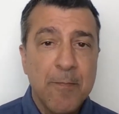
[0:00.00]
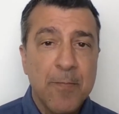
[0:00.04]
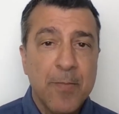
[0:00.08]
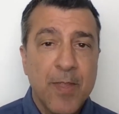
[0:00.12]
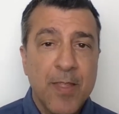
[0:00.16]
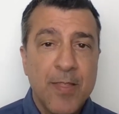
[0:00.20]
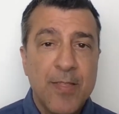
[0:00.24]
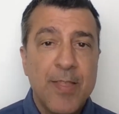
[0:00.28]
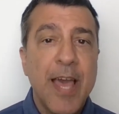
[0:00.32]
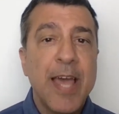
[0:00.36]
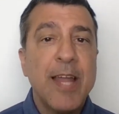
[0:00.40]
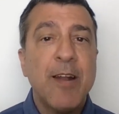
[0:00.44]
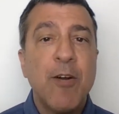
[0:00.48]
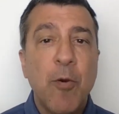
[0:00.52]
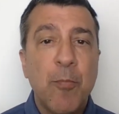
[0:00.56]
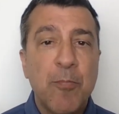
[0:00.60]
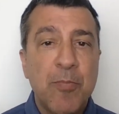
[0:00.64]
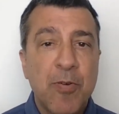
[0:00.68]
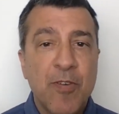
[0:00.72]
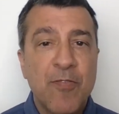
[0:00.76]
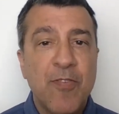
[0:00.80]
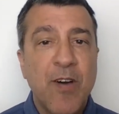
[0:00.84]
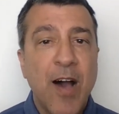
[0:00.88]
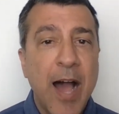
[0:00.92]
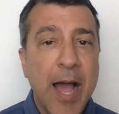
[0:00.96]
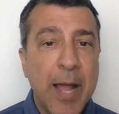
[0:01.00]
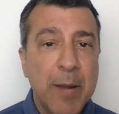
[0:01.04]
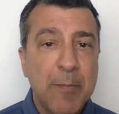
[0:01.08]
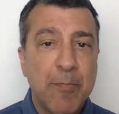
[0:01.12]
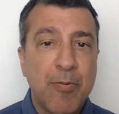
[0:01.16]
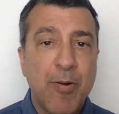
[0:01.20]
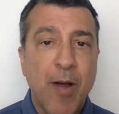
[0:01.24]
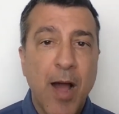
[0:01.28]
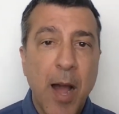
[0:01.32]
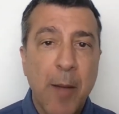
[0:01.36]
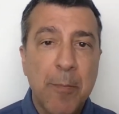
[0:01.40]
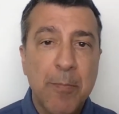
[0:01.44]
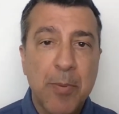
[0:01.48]
they don't provide
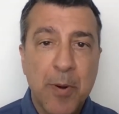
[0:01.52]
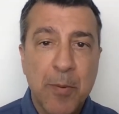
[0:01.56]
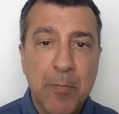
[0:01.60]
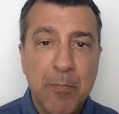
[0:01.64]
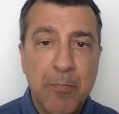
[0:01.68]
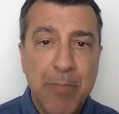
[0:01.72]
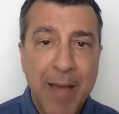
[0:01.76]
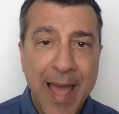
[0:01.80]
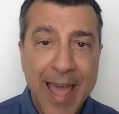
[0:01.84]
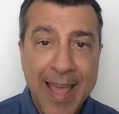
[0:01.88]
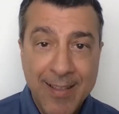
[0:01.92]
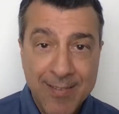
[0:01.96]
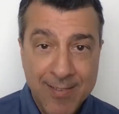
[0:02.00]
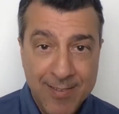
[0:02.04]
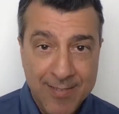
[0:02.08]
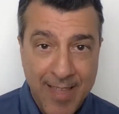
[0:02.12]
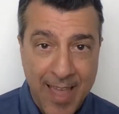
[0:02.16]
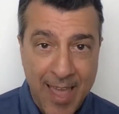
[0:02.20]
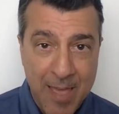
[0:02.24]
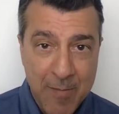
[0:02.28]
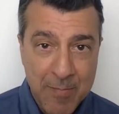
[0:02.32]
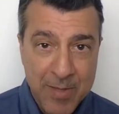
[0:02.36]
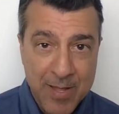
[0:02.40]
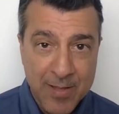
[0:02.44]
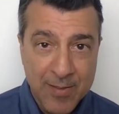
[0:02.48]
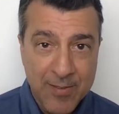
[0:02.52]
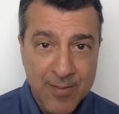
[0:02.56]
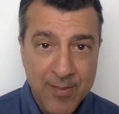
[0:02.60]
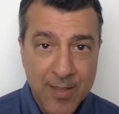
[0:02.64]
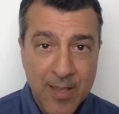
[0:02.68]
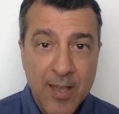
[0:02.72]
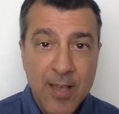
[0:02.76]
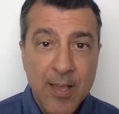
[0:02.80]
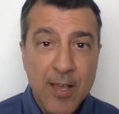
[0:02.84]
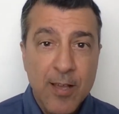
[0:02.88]
proper bank statements.